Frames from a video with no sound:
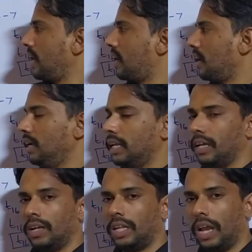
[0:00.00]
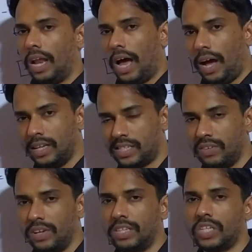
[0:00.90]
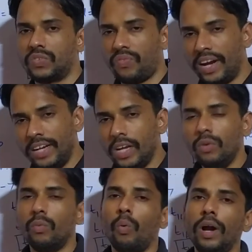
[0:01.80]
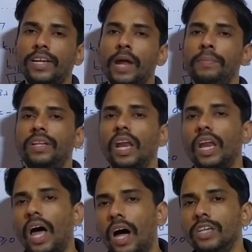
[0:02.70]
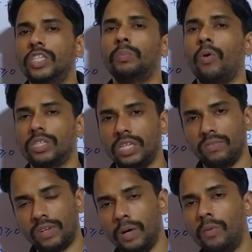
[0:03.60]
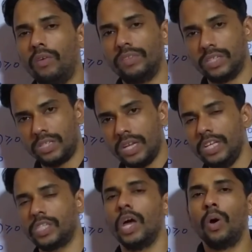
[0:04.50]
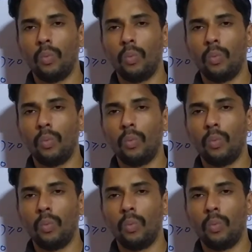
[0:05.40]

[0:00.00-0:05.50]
taken the last, we are just finding what can be the last positive term of this series.